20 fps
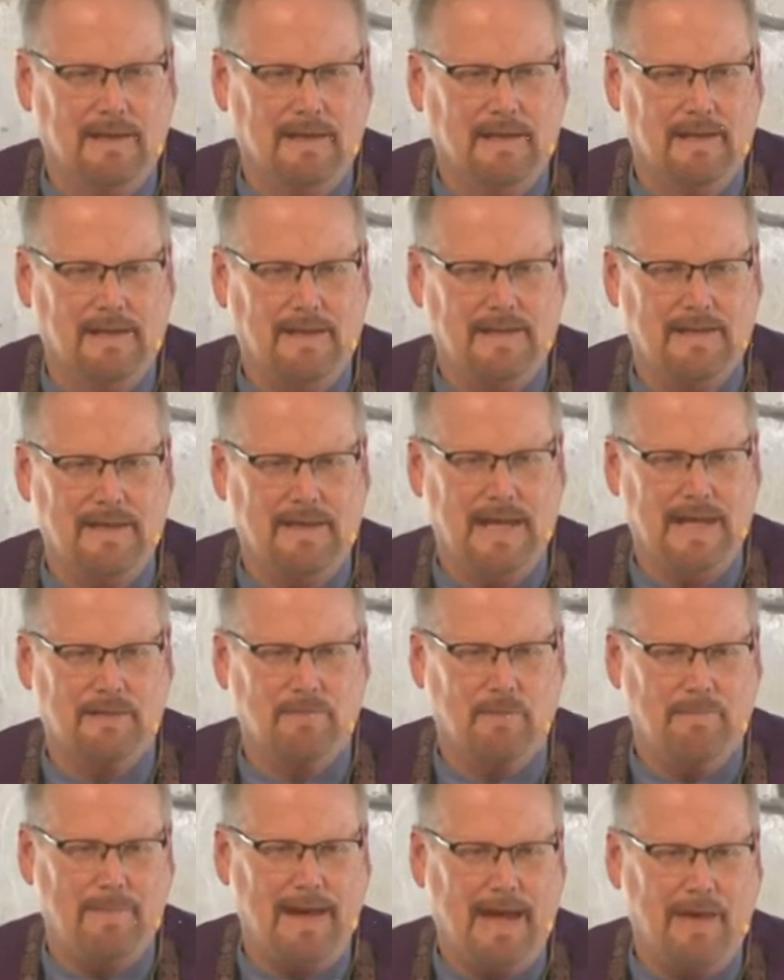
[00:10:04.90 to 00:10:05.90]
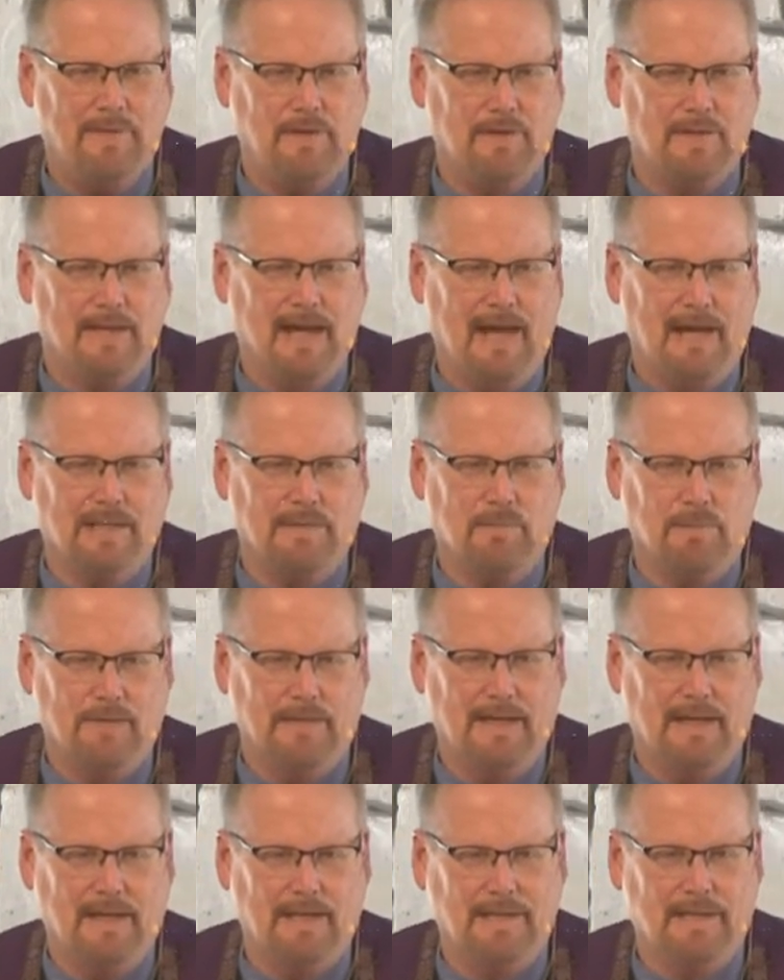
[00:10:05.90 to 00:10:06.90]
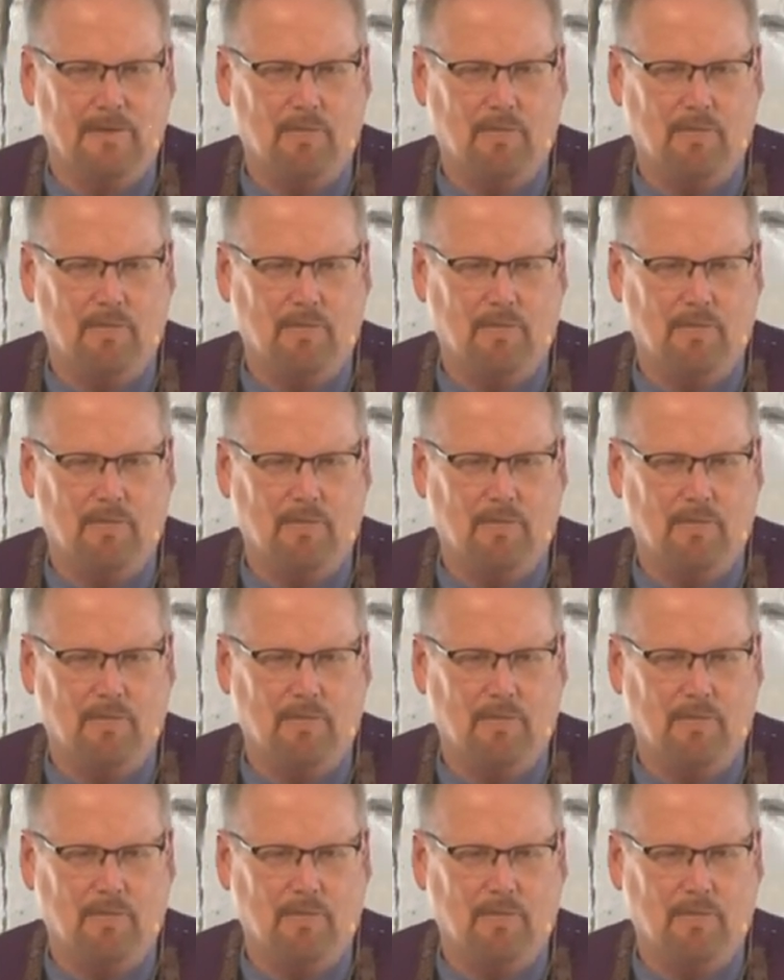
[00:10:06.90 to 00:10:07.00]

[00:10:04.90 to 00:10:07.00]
He said that's what Matthew's gospel does.